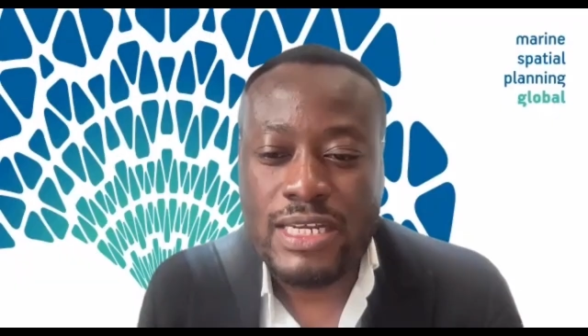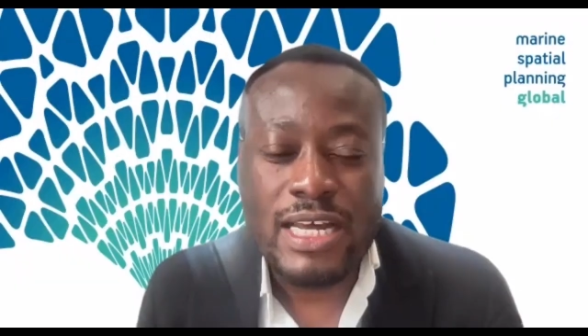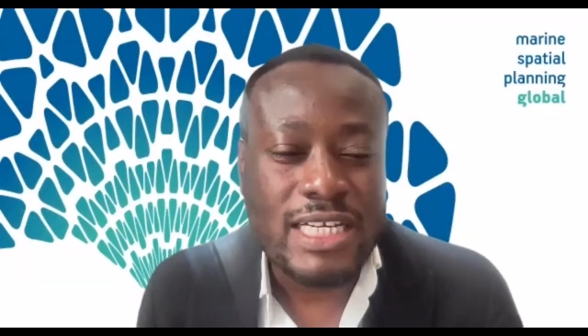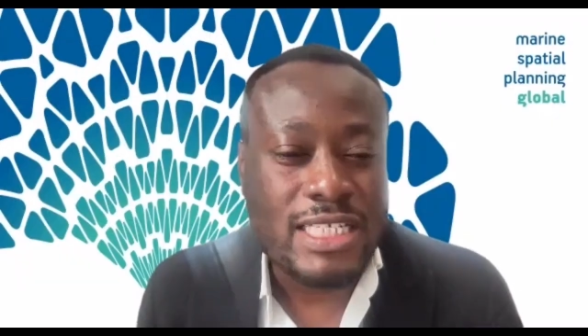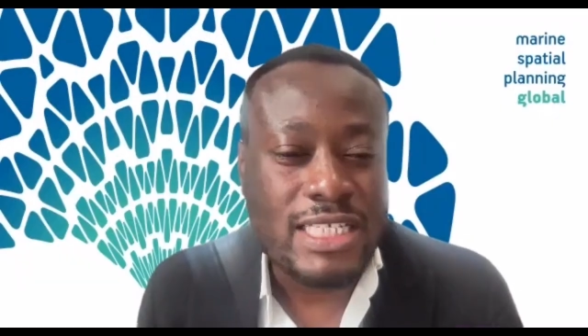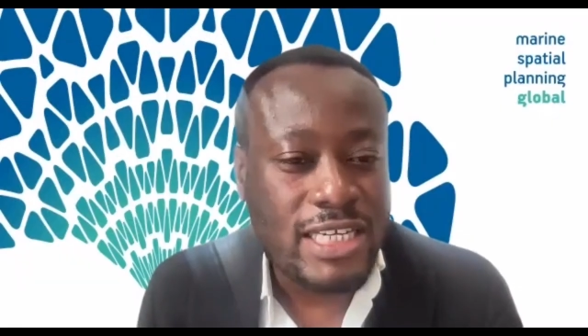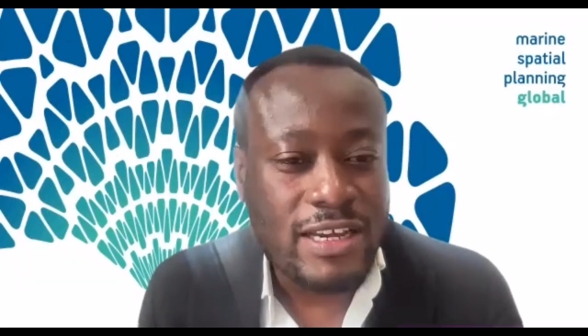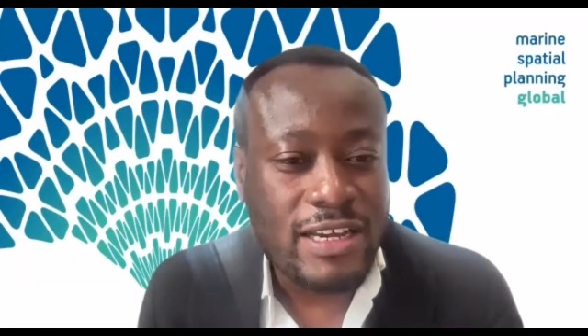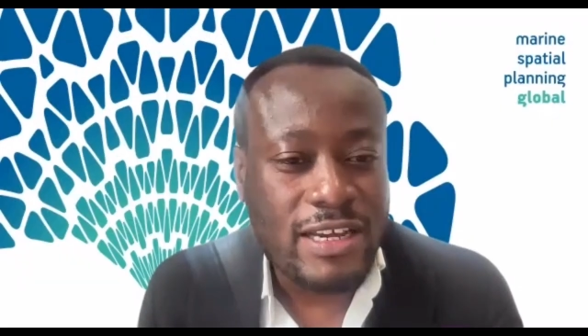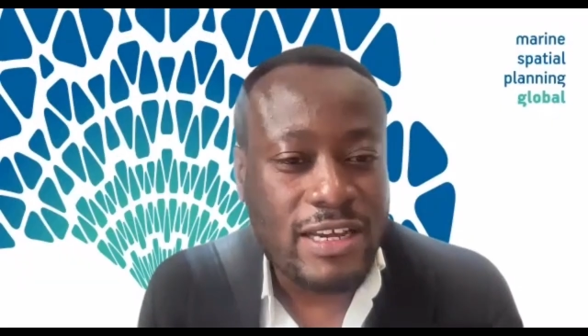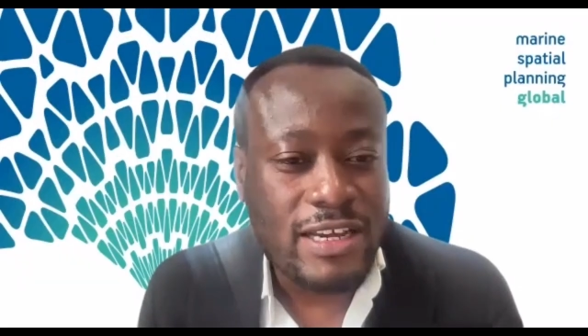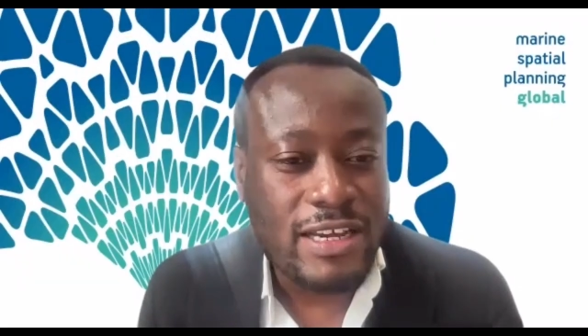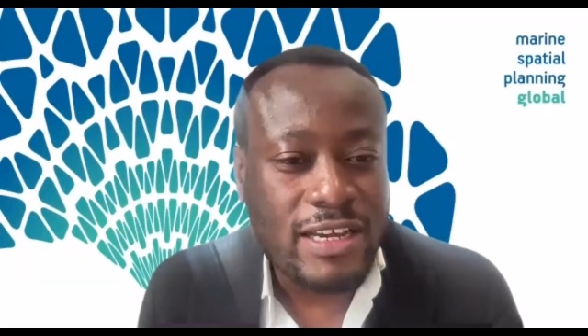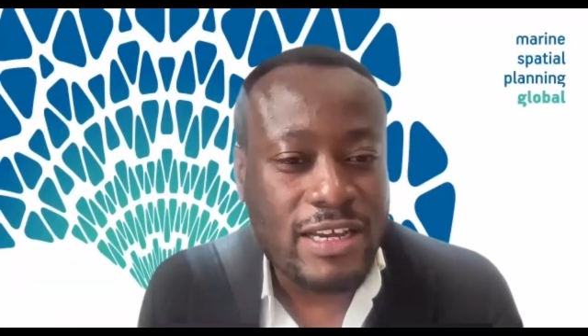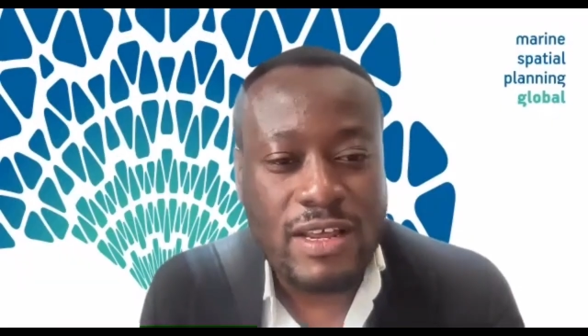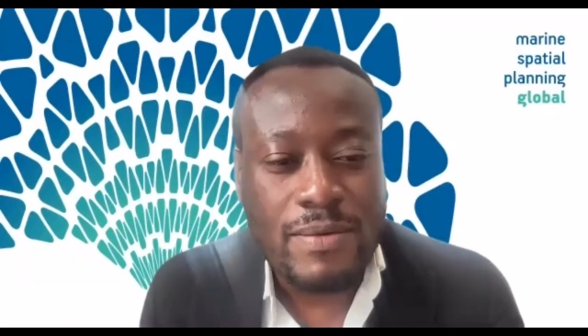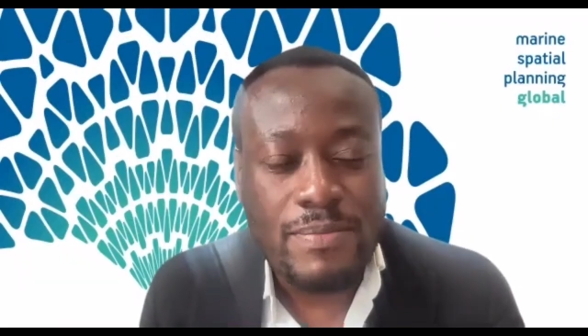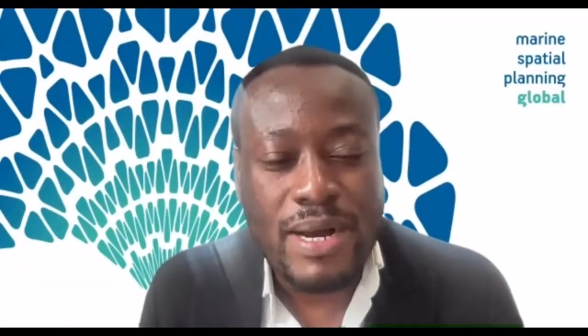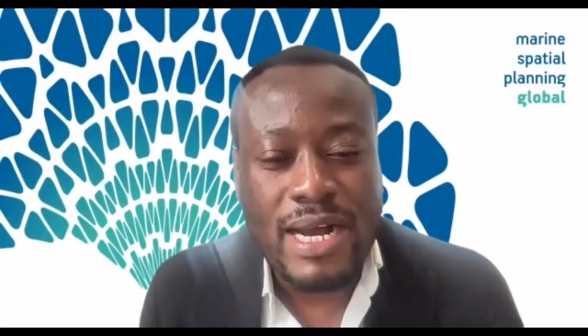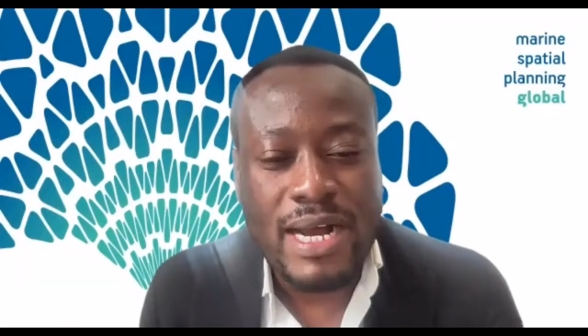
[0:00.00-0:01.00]
achieve the
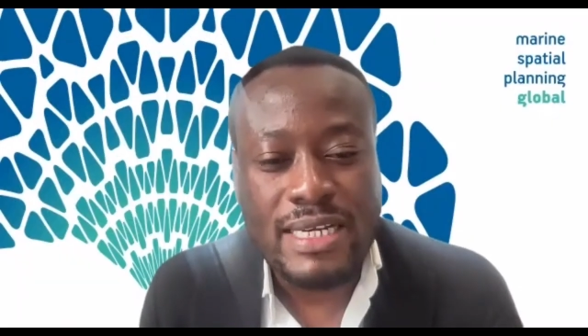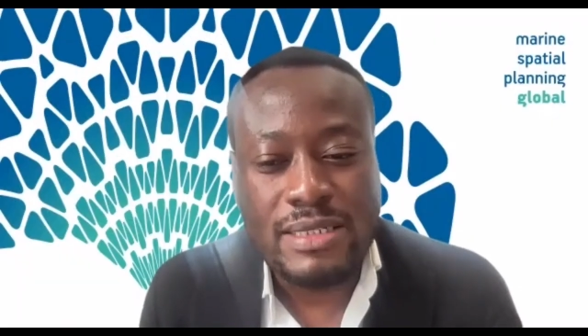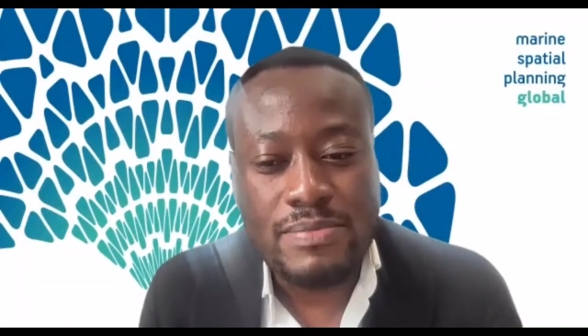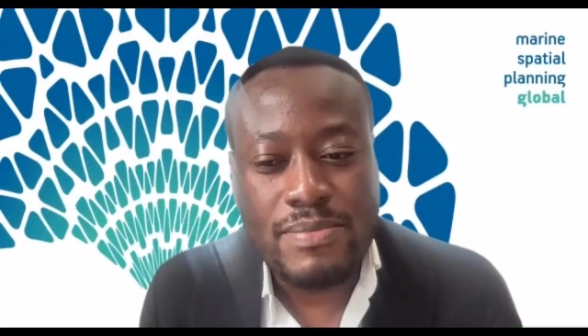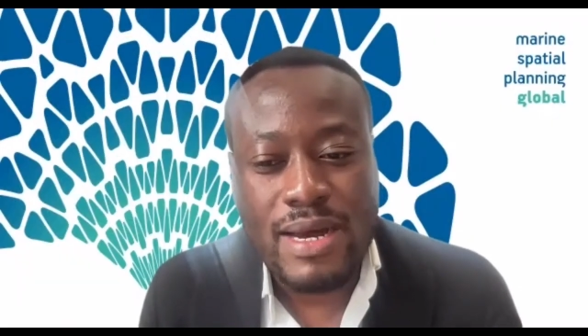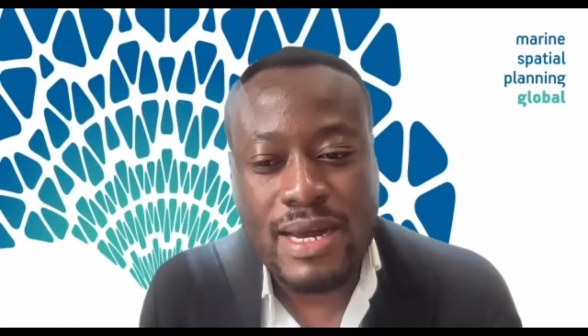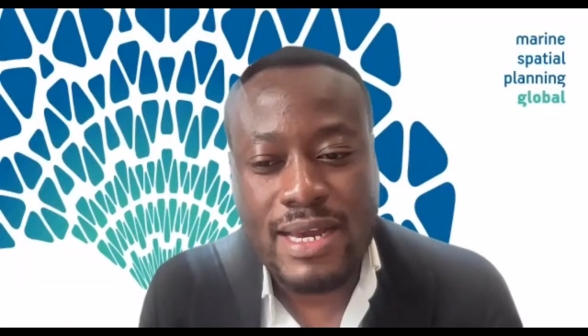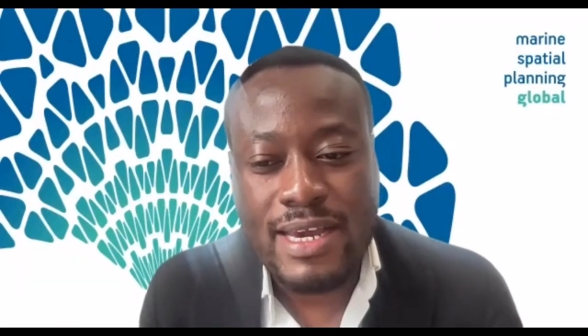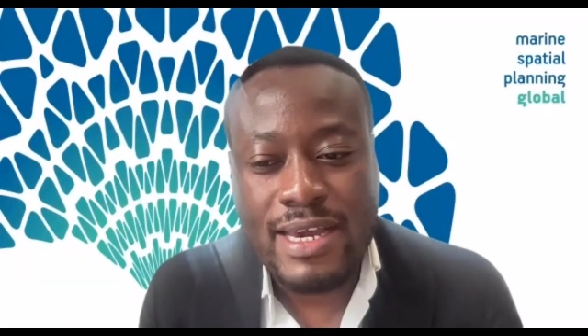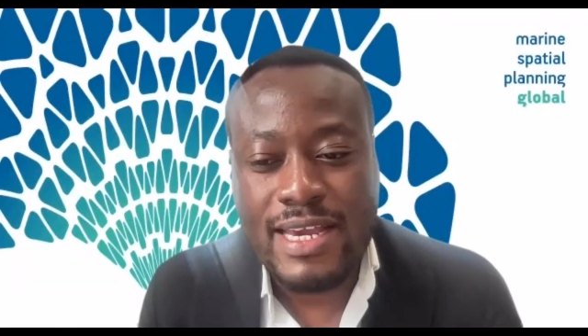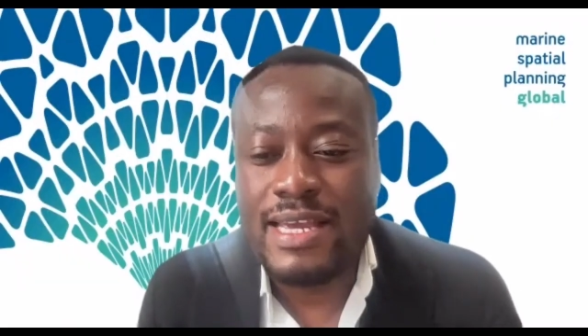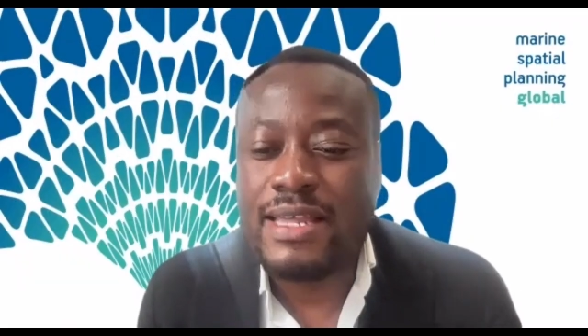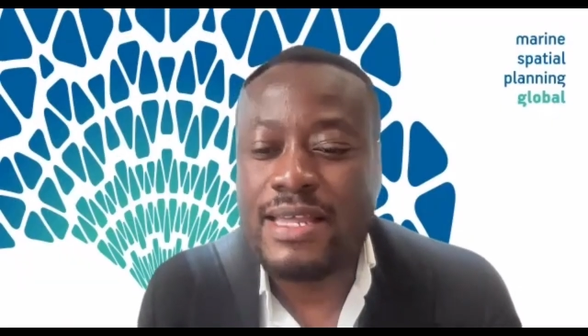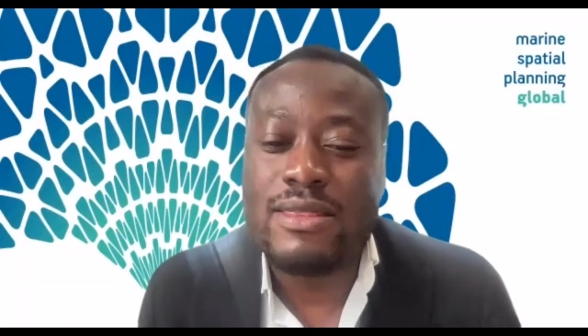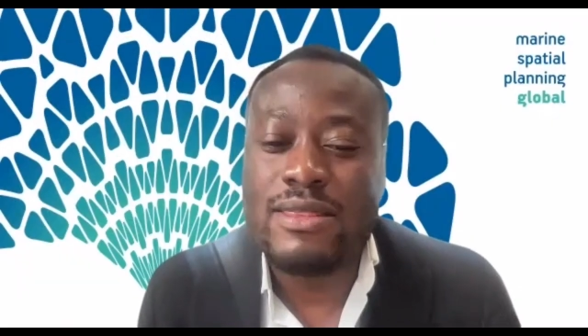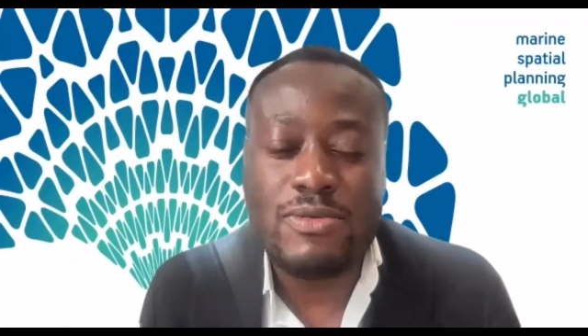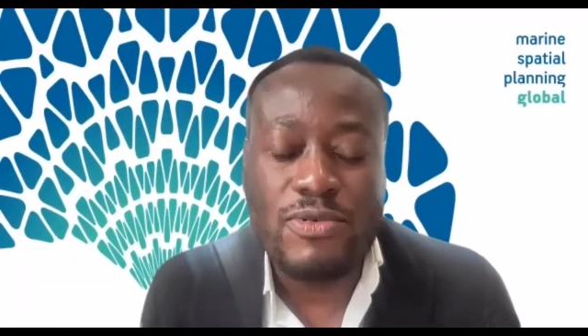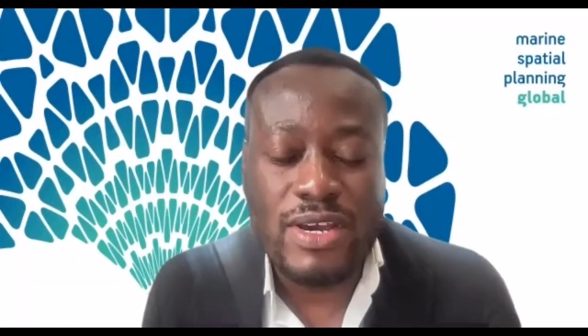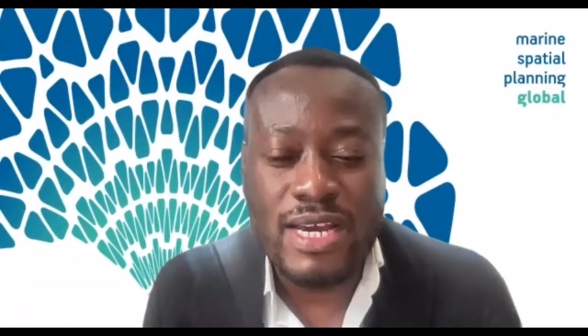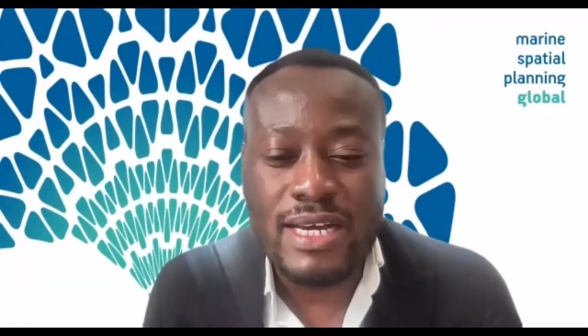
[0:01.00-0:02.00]
pass mark in
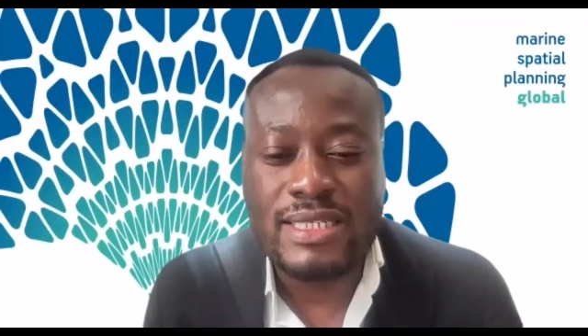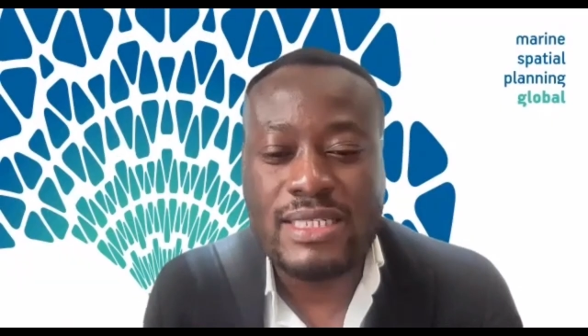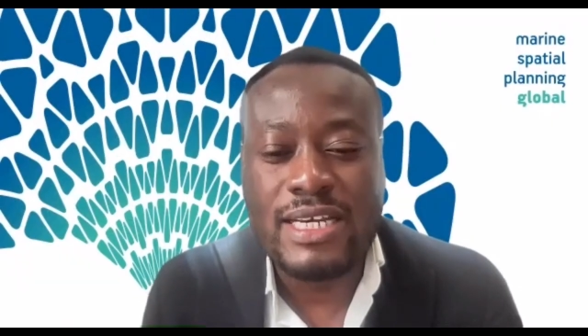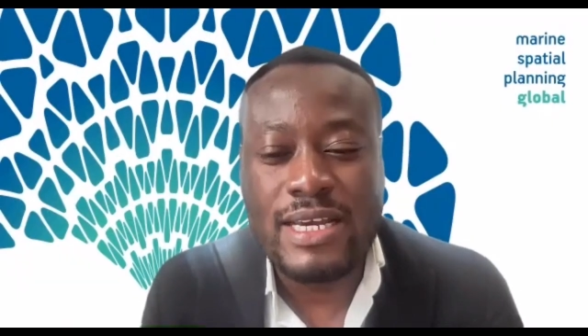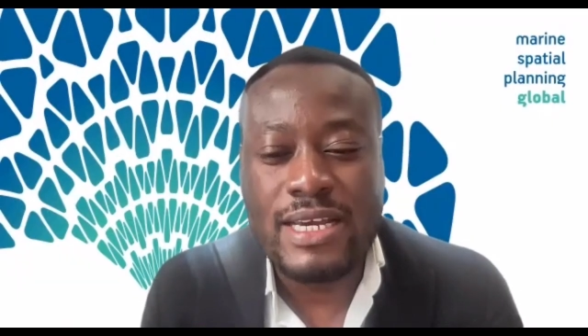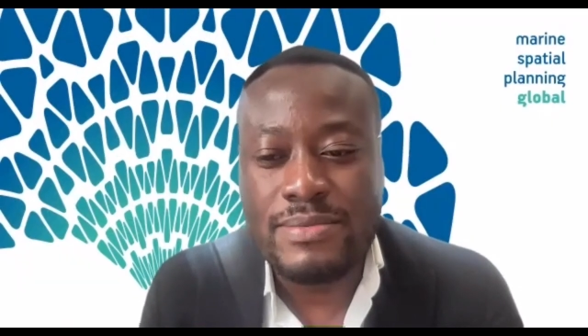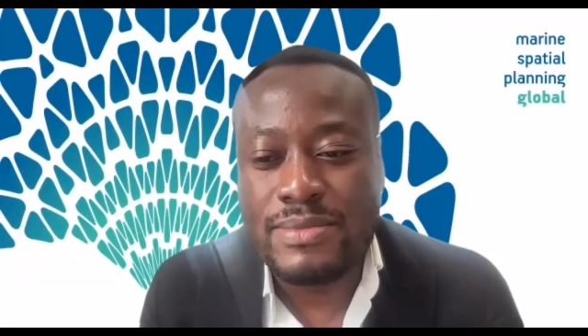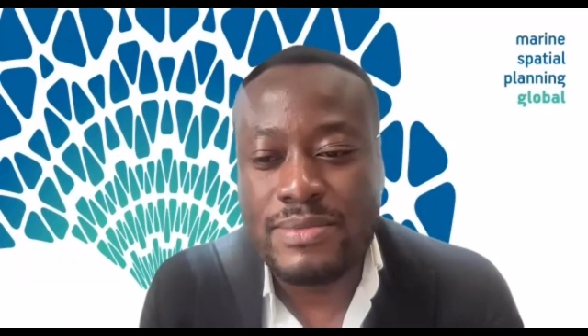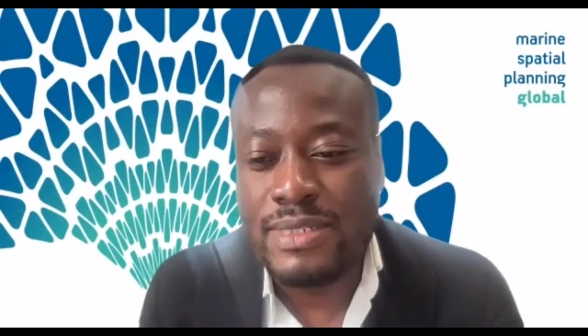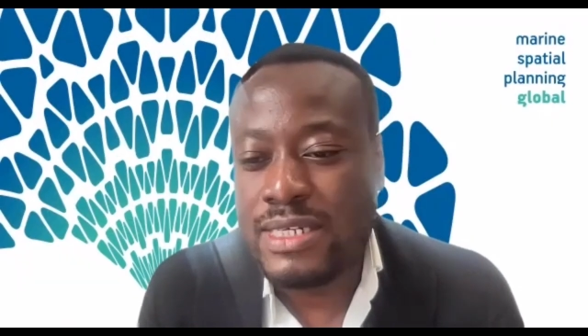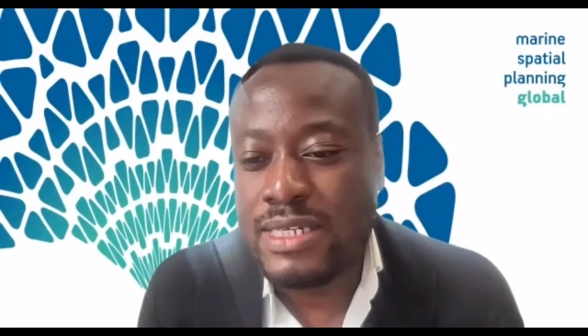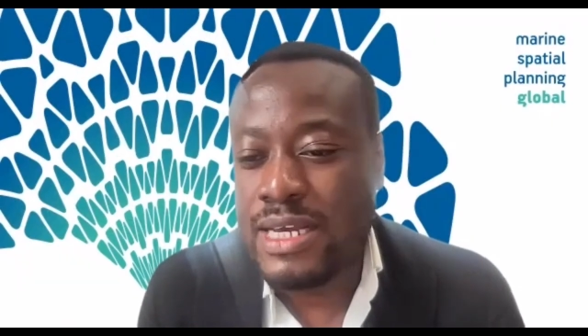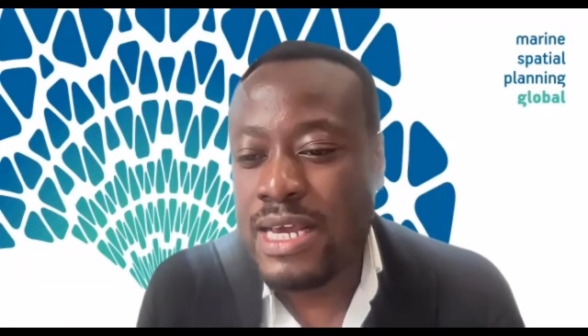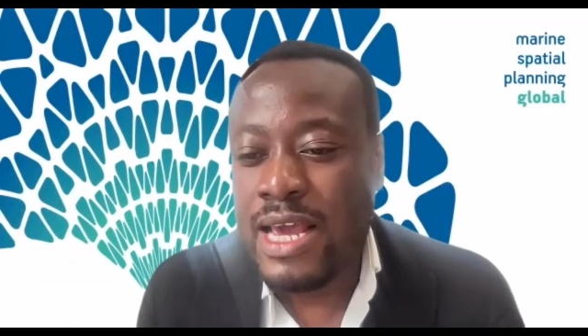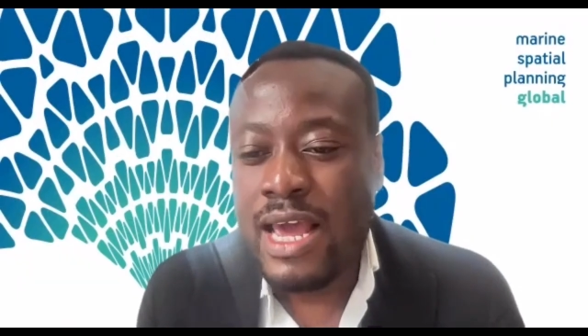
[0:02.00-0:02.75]
3 attempts.